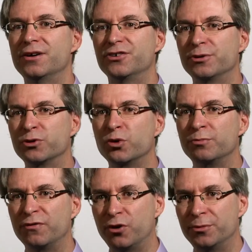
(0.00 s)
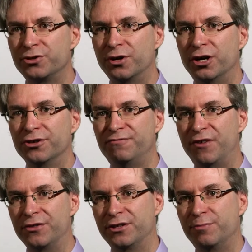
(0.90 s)
Subsequent performance trials
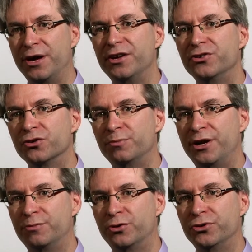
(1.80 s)
found that the baking soda-based